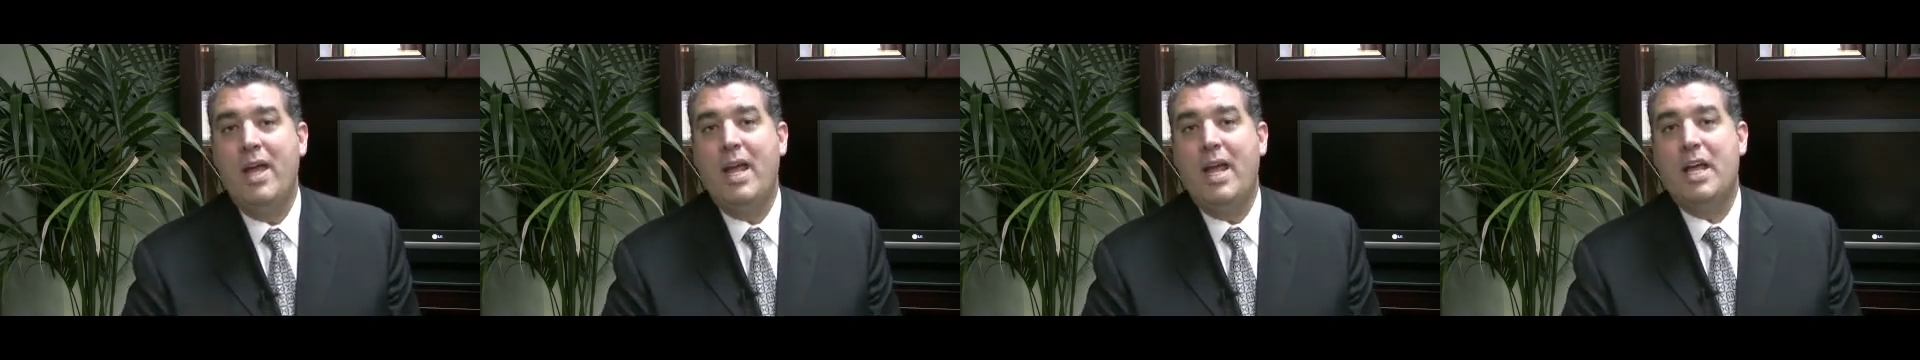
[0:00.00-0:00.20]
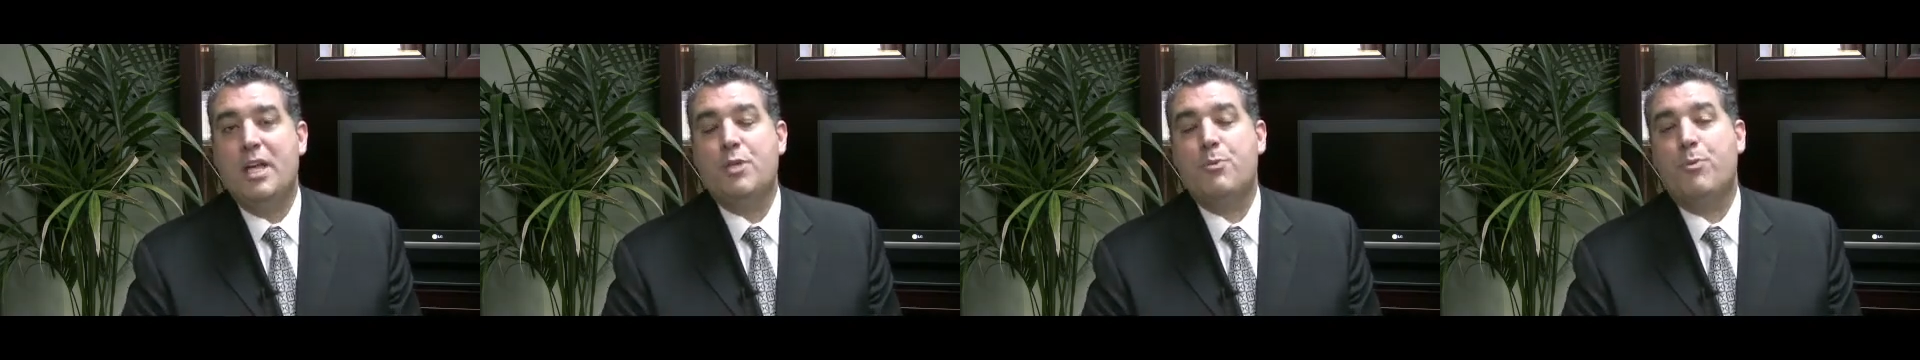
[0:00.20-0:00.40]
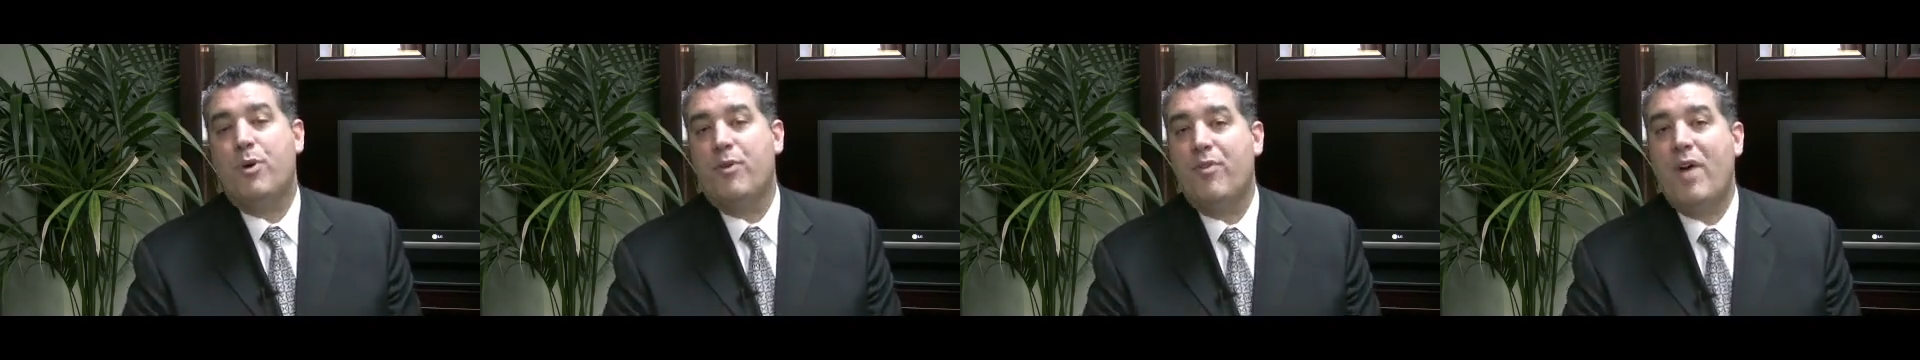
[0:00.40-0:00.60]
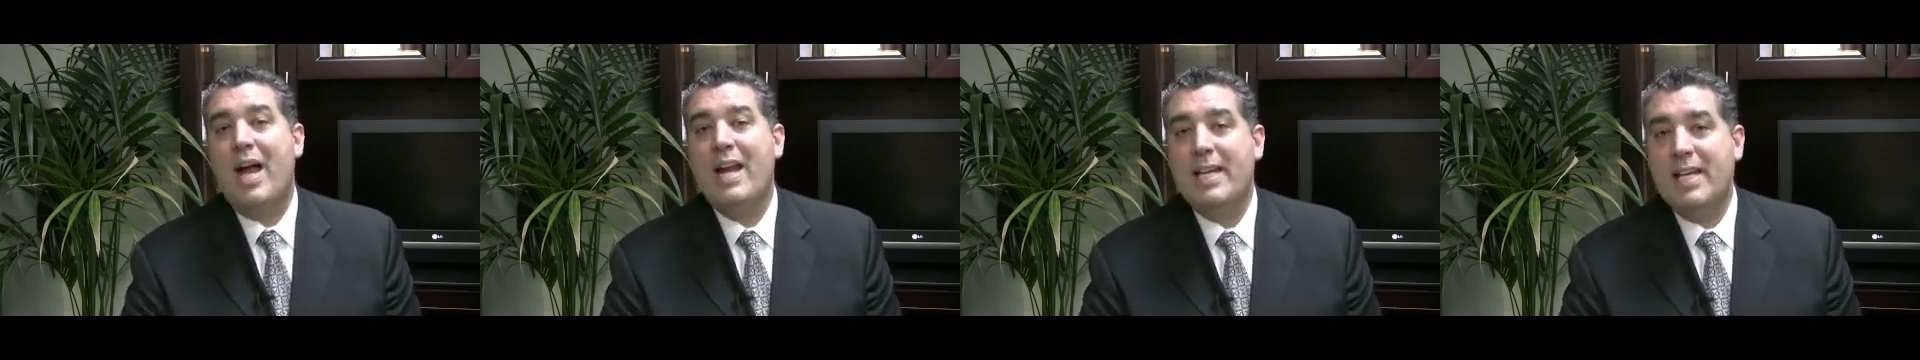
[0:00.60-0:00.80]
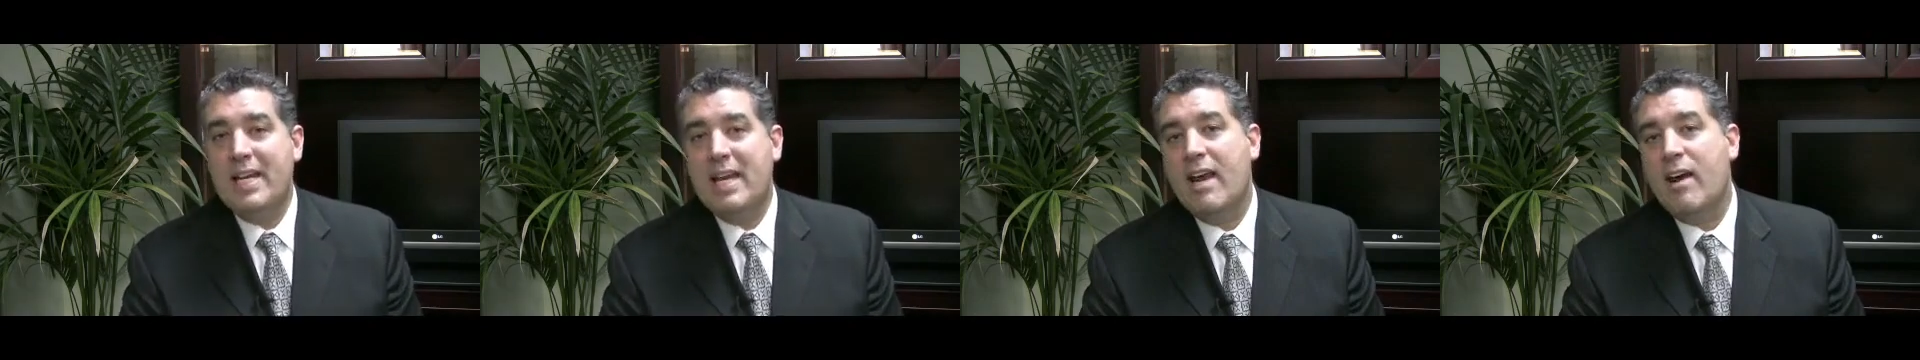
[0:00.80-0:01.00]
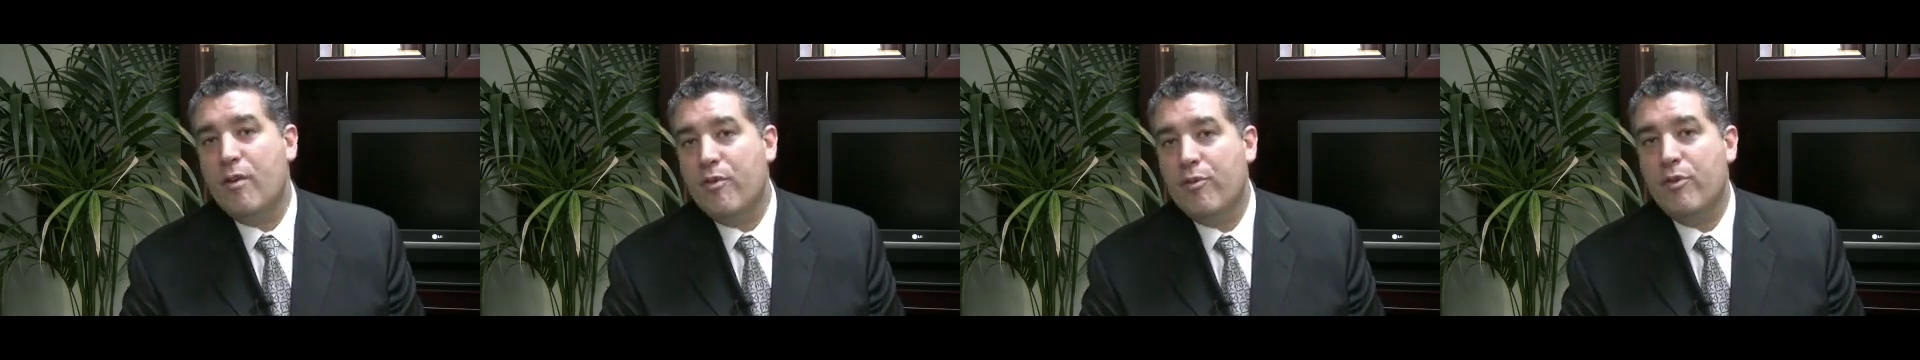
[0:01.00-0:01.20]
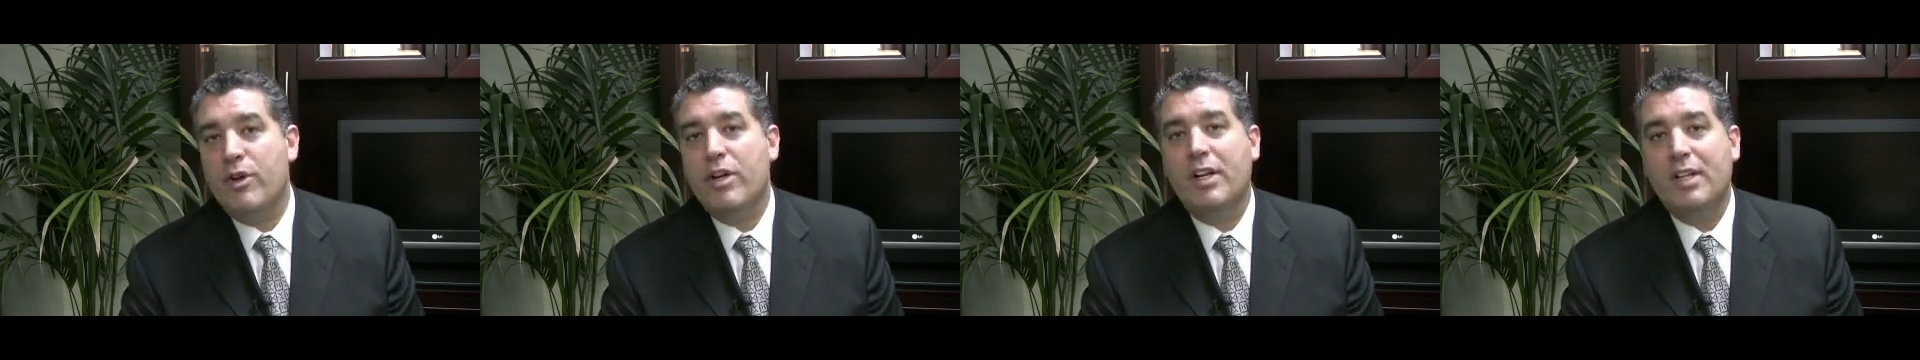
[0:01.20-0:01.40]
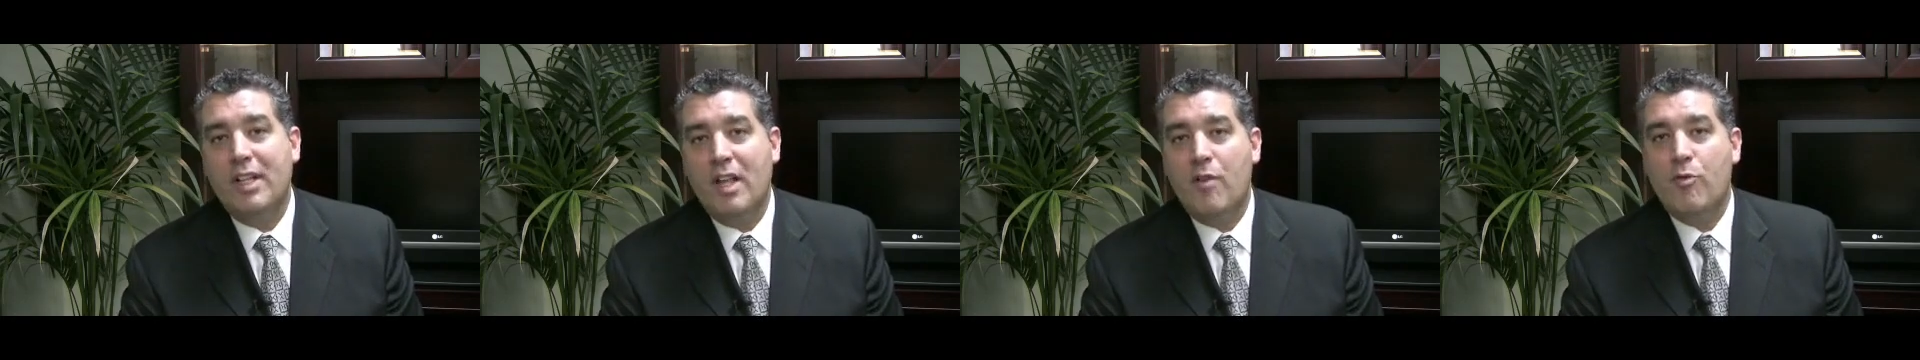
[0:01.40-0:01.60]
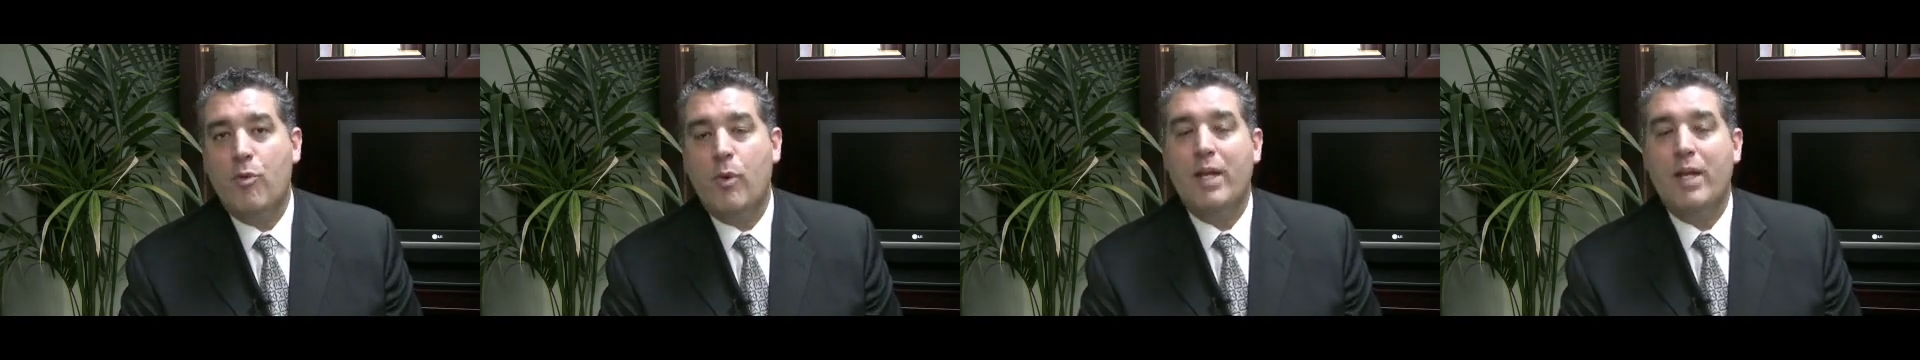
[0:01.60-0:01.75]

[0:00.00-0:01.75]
Is providing care for your loved